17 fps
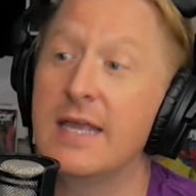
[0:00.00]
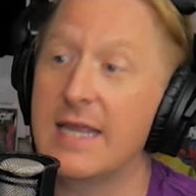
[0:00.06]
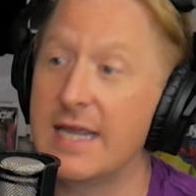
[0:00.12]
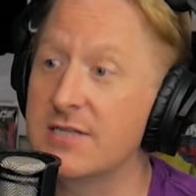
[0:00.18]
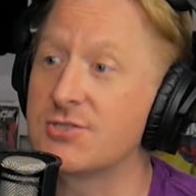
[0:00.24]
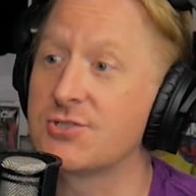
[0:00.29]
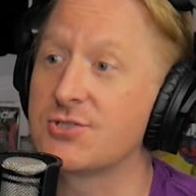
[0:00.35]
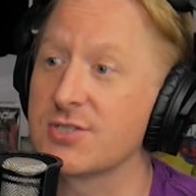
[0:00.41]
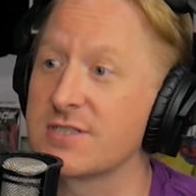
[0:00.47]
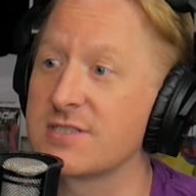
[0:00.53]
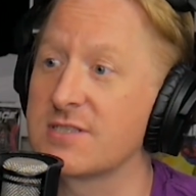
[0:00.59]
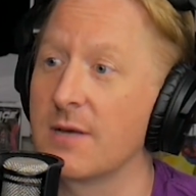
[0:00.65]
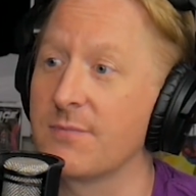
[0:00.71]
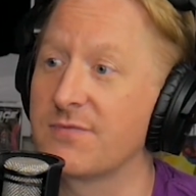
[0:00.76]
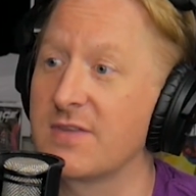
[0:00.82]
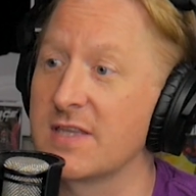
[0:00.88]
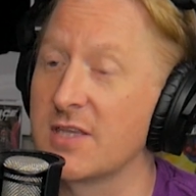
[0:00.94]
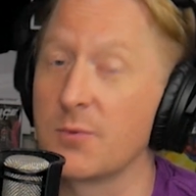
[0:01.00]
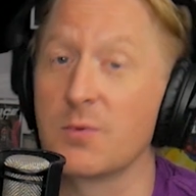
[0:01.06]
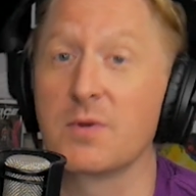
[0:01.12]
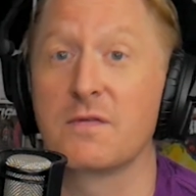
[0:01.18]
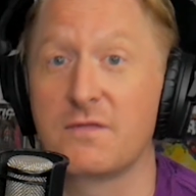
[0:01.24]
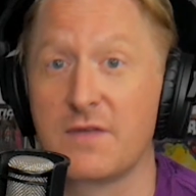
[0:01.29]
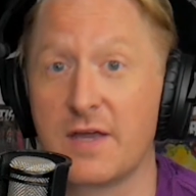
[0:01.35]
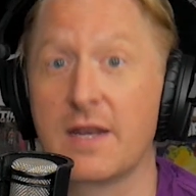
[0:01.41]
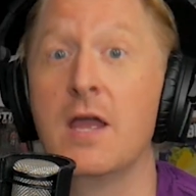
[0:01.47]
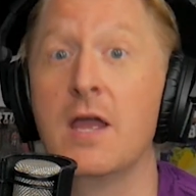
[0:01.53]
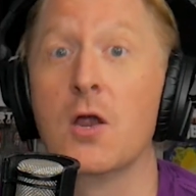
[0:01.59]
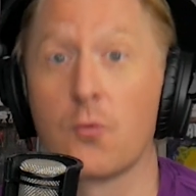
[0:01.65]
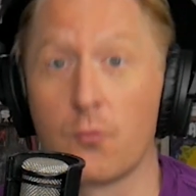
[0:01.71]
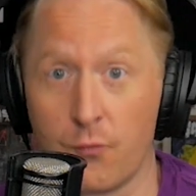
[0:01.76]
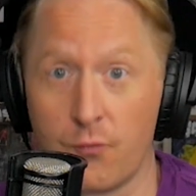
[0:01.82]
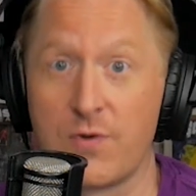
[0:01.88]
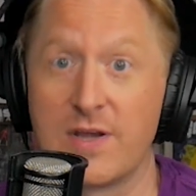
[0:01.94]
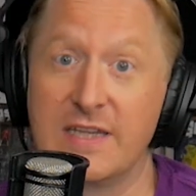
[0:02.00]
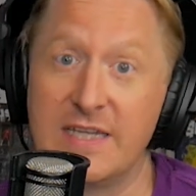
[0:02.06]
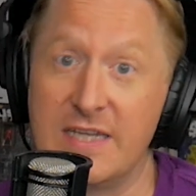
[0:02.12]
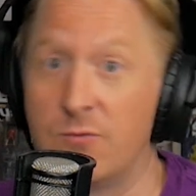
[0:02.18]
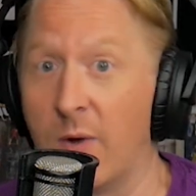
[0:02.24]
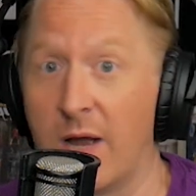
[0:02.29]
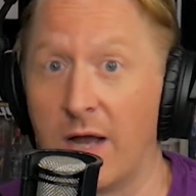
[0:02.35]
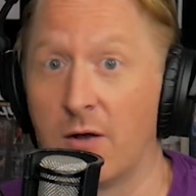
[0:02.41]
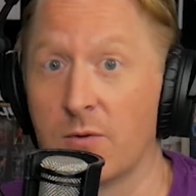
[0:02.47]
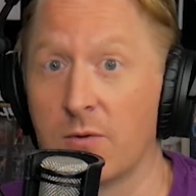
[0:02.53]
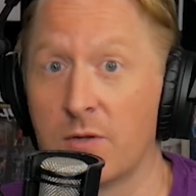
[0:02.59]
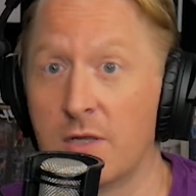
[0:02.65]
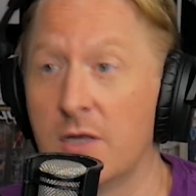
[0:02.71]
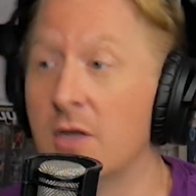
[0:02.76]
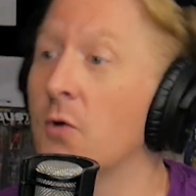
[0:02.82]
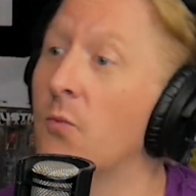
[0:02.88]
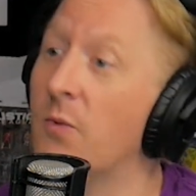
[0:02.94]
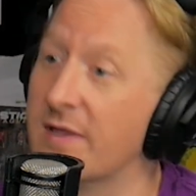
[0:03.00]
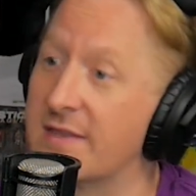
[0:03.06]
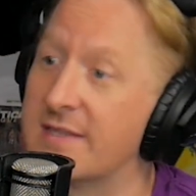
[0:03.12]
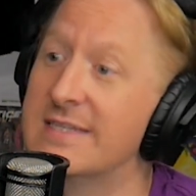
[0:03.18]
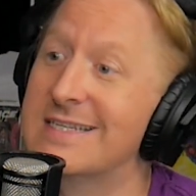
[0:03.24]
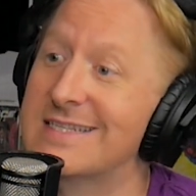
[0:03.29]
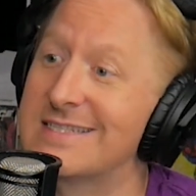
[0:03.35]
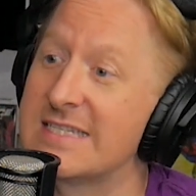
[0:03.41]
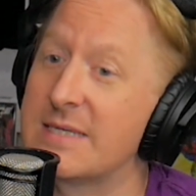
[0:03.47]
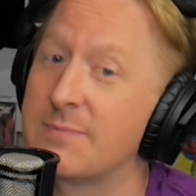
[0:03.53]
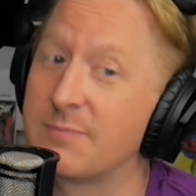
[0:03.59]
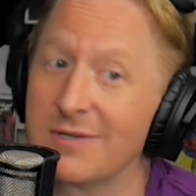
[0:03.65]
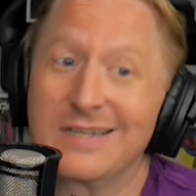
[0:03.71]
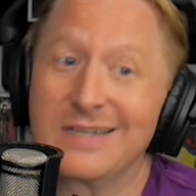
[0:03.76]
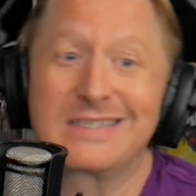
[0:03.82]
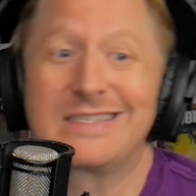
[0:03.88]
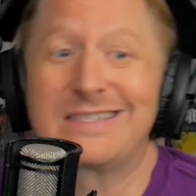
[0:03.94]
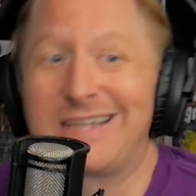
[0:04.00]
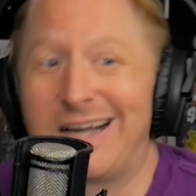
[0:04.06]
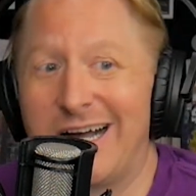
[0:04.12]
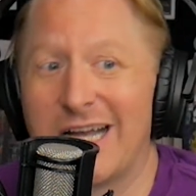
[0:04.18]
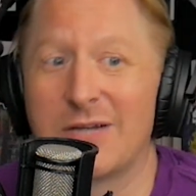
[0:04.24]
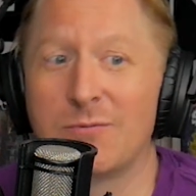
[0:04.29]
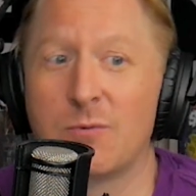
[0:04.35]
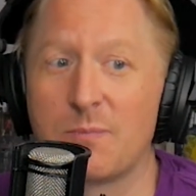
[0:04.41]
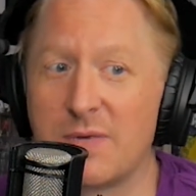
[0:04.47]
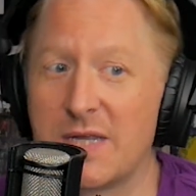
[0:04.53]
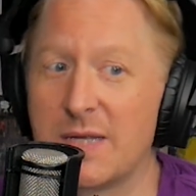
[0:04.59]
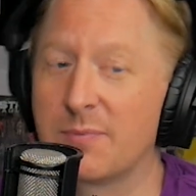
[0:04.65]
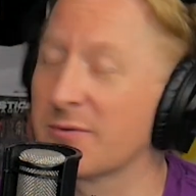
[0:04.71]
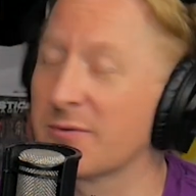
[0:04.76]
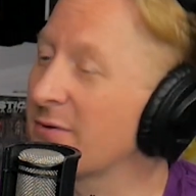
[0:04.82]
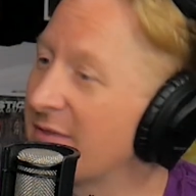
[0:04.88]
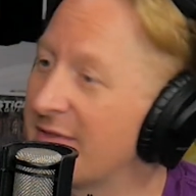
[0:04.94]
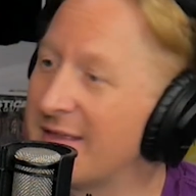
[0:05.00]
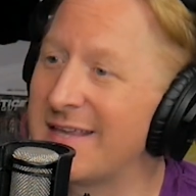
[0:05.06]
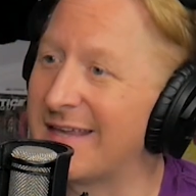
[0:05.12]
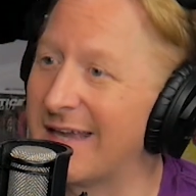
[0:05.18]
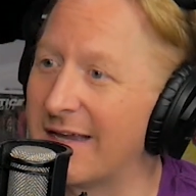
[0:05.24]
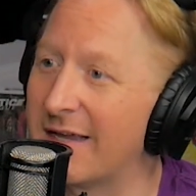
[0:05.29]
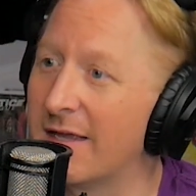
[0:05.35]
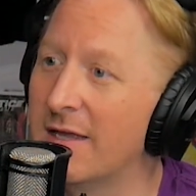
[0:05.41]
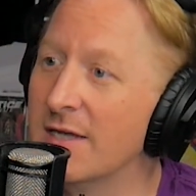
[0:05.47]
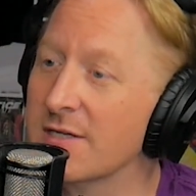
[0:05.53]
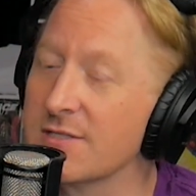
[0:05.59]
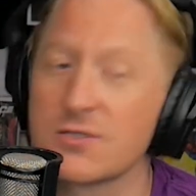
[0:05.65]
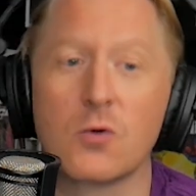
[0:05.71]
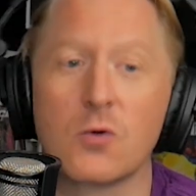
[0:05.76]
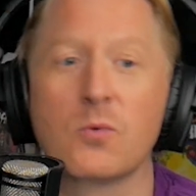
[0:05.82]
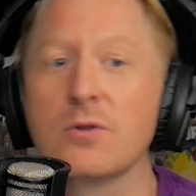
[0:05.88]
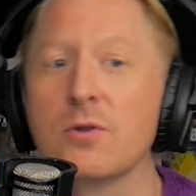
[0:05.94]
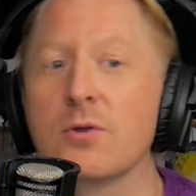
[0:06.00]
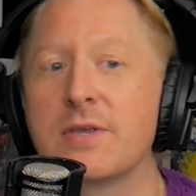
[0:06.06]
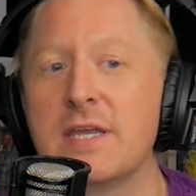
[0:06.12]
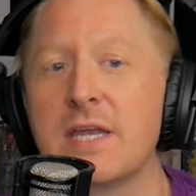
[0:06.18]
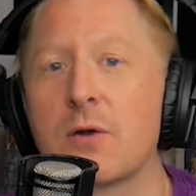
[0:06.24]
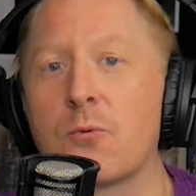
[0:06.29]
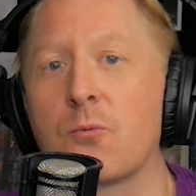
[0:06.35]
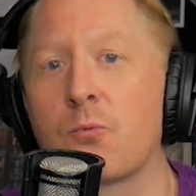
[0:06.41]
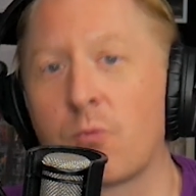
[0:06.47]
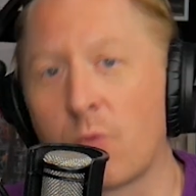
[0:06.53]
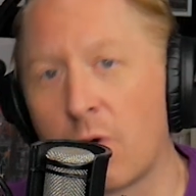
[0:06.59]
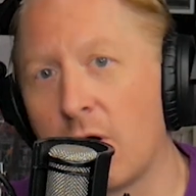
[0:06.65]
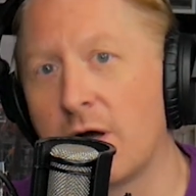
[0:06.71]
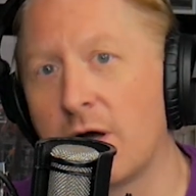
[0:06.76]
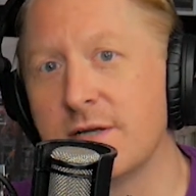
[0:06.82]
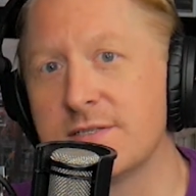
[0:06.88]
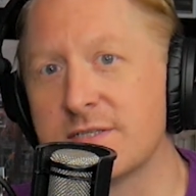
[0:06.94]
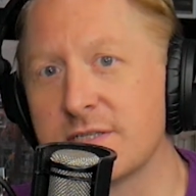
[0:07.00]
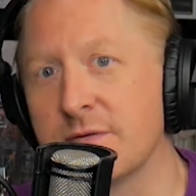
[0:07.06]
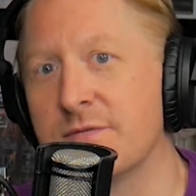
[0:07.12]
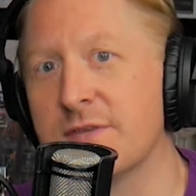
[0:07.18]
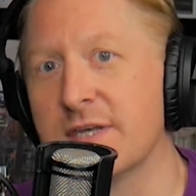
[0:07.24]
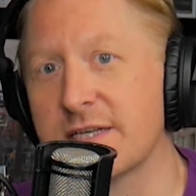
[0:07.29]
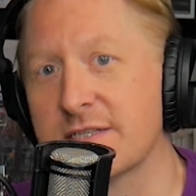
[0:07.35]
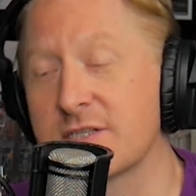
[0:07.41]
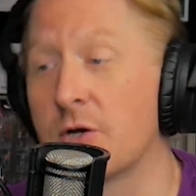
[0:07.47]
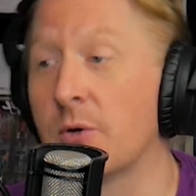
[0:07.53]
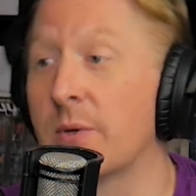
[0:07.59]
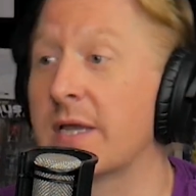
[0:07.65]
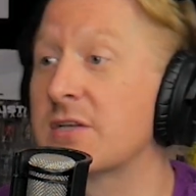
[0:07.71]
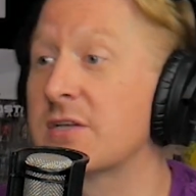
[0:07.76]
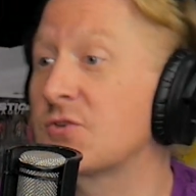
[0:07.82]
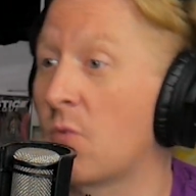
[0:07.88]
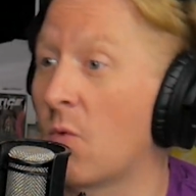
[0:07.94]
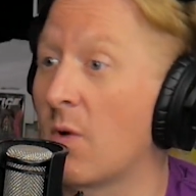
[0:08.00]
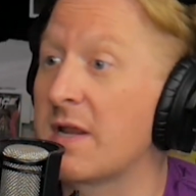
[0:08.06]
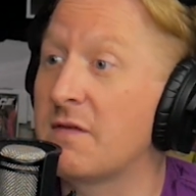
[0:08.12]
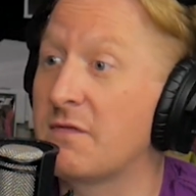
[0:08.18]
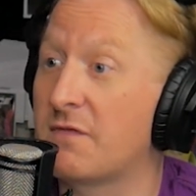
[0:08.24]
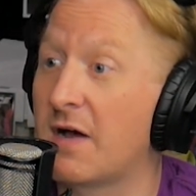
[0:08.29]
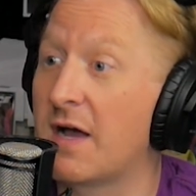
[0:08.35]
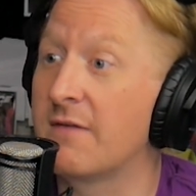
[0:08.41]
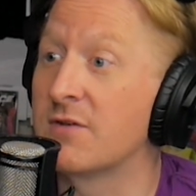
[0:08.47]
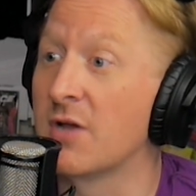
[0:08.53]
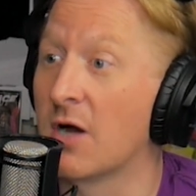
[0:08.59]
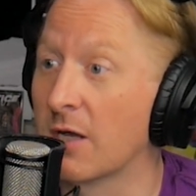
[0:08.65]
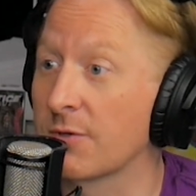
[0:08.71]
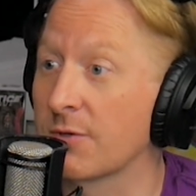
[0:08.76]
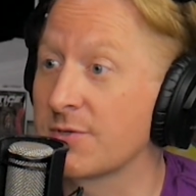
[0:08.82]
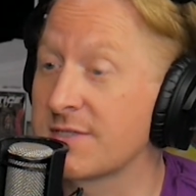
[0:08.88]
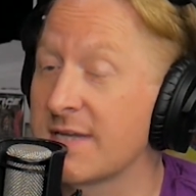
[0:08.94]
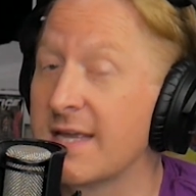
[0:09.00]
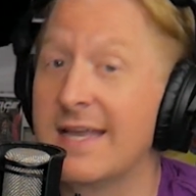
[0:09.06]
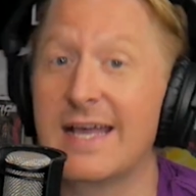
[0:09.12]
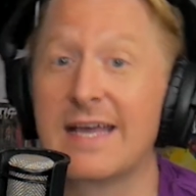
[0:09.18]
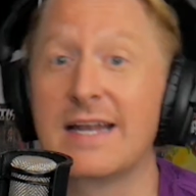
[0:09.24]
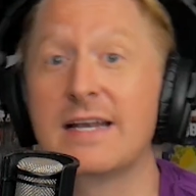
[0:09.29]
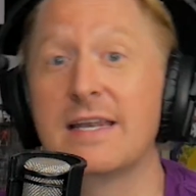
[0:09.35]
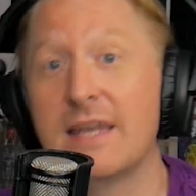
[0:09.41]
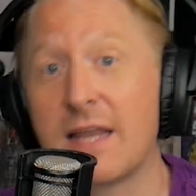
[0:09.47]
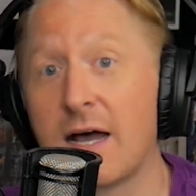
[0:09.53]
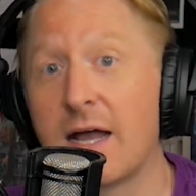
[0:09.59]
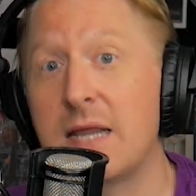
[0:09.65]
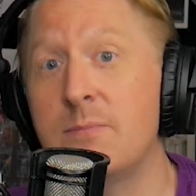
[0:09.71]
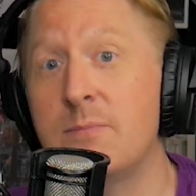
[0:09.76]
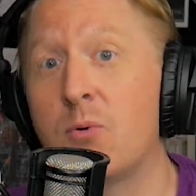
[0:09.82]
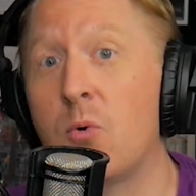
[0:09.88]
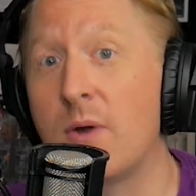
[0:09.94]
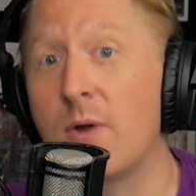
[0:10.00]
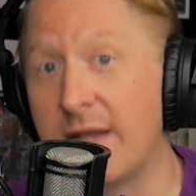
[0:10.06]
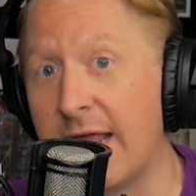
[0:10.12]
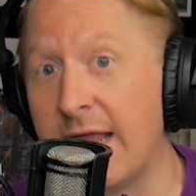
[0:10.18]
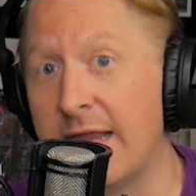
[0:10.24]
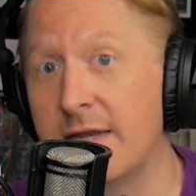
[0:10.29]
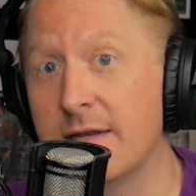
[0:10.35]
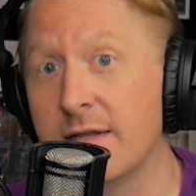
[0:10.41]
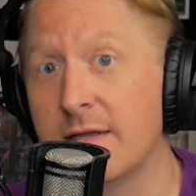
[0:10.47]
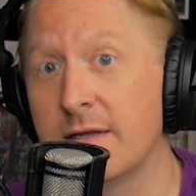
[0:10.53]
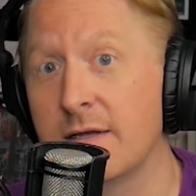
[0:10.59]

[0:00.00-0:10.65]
It's just something that would fit really well with Disney+, is kind of what people are thinking. So we're looking at raws of this going at $25 and a 9.8